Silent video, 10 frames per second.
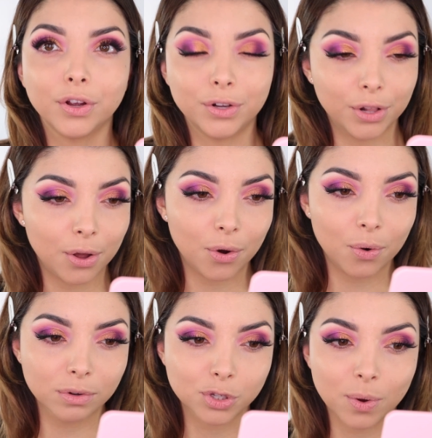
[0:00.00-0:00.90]

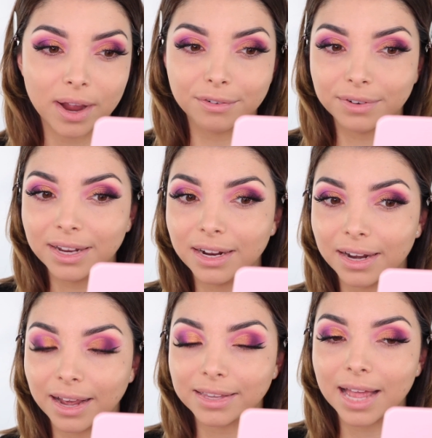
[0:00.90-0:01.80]
glow, so I really
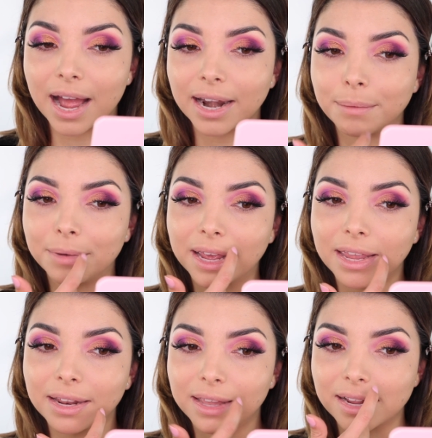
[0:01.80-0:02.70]
like that. I'm
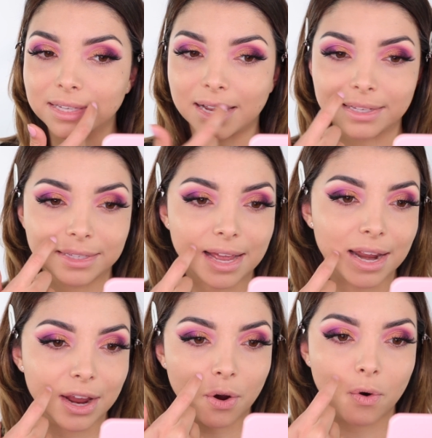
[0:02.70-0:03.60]
liking that it's not
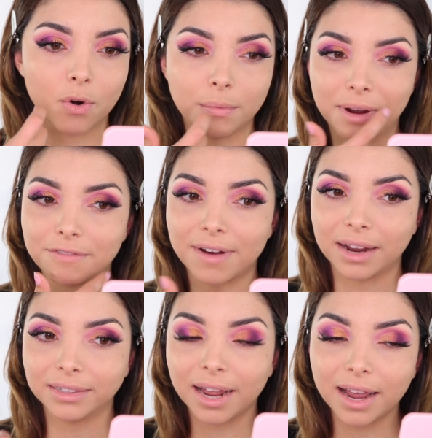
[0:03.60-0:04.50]
setting on my
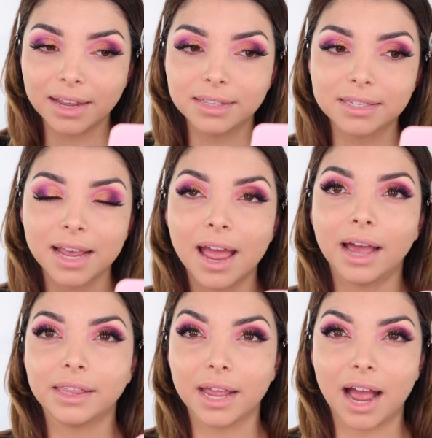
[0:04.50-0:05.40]
fine lines.
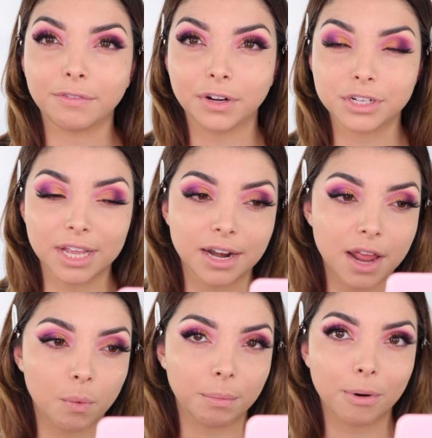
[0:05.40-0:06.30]
I think after setting
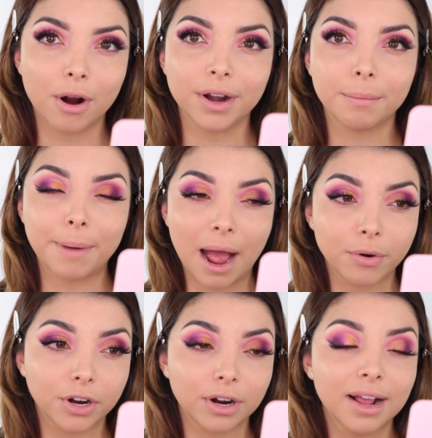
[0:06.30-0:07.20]
it with
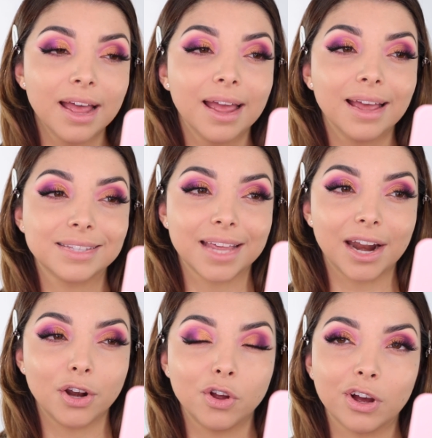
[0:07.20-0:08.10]
powder, it's
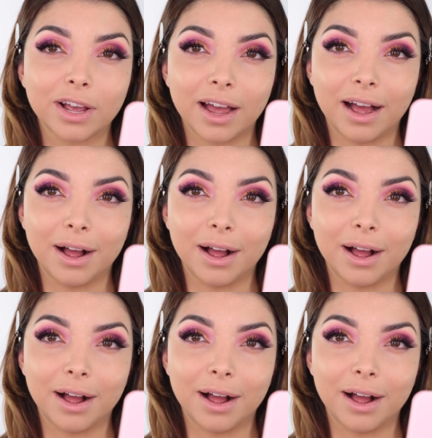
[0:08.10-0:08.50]
gonna look